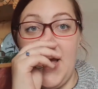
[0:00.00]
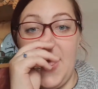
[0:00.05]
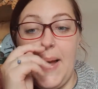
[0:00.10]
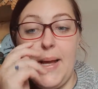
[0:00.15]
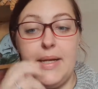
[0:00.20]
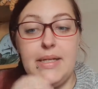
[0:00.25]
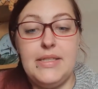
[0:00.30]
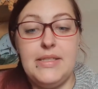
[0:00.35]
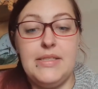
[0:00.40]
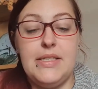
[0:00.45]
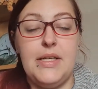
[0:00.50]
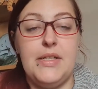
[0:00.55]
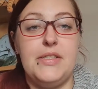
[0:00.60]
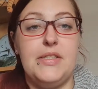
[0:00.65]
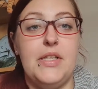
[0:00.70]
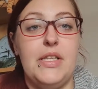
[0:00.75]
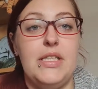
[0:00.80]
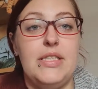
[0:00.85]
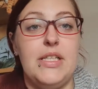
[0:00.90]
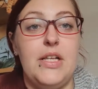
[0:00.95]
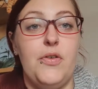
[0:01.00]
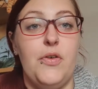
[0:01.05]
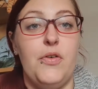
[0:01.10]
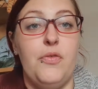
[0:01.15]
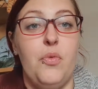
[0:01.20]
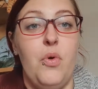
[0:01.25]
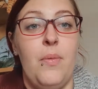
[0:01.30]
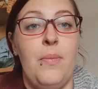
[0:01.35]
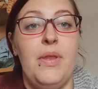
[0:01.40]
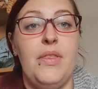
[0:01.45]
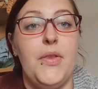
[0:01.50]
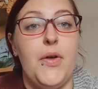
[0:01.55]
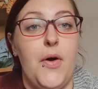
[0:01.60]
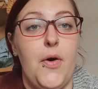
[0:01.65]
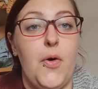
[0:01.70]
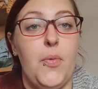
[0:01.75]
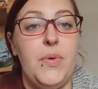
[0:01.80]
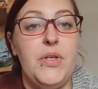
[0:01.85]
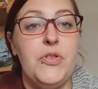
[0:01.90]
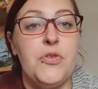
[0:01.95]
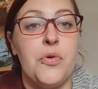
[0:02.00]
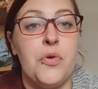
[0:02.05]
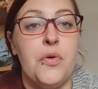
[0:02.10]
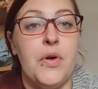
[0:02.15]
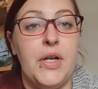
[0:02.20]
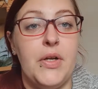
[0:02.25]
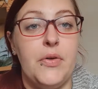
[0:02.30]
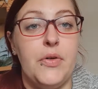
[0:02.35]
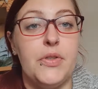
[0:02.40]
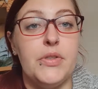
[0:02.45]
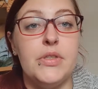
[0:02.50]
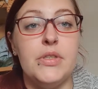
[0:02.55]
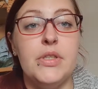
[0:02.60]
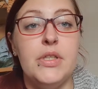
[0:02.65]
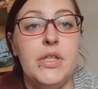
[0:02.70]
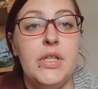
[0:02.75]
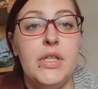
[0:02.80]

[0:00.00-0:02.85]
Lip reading: and so there's a lot of women that I'll be drawing on